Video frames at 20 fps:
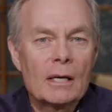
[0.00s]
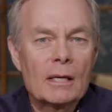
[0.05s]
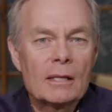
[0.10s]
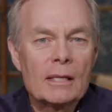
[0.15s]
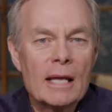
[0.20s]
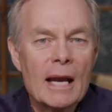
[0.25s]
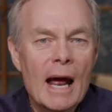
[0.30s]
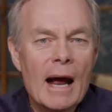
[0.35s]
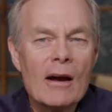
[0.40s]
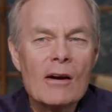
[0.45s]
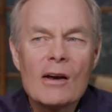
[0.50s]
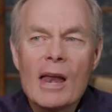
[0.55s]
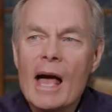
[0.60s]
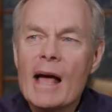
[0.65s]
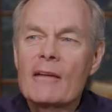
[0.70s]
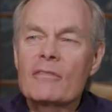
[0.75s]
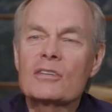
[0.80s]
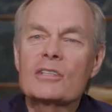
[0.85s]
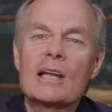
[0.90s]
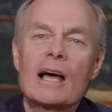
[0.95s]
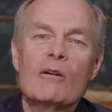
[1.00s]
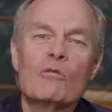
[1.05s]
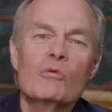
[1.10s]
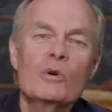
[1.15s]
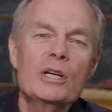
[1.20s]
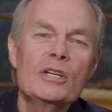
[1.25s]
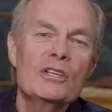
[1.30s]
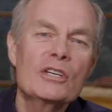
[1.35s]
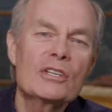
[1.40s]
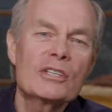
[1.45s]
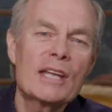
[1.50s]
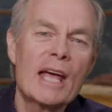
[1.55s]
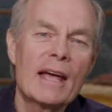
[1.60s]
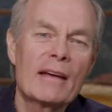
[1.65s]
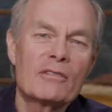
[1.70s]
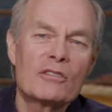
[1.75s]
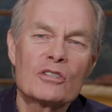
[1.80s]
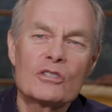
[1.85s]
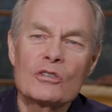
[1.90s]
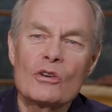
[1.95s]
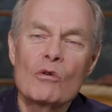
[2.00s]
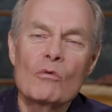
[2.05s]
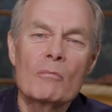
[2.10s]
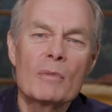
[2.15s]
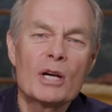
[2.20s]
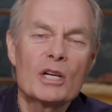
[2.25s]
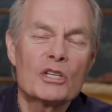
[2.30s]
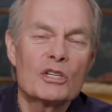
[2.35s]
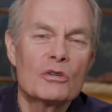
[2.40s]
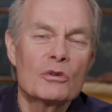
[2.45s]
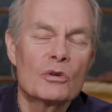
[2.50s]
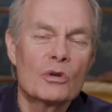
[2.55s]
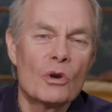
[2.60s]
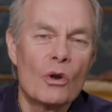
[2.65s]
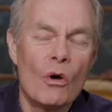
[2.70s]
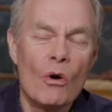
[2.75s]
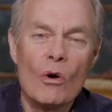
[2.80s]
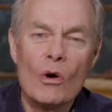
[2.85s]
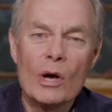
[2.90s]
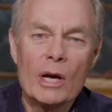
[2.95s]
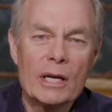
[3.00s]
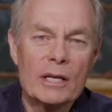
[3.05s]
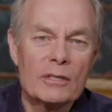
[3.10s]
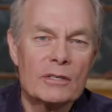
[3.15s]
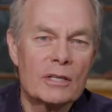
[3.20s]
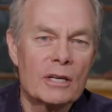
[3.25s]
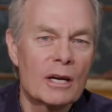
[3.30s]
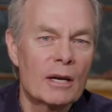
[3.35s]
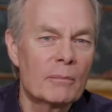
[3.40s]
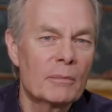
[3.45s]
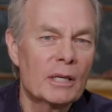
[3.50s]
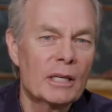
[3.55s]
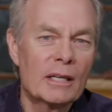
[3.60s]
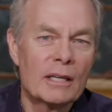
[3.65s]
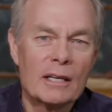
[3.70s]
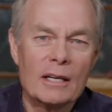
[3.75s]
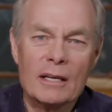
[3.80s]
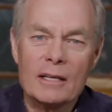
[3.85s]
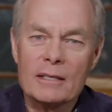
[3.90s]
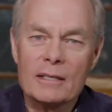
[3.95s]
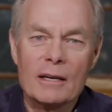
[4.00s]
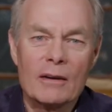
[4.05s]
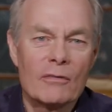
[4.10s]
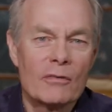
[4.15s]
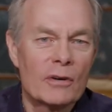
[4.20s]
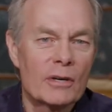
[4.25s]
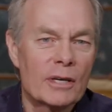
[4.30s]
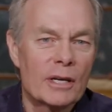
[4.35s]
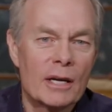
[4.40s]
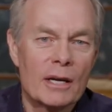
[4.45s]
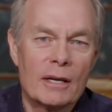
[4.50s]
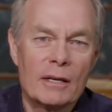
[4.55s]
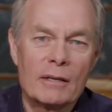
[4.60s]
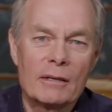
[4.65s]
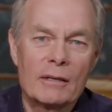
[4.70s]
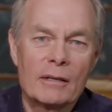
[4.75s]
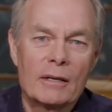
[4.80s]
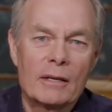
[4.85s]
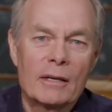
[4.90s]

That our lifestyle, we just have so much noise coming at us every day.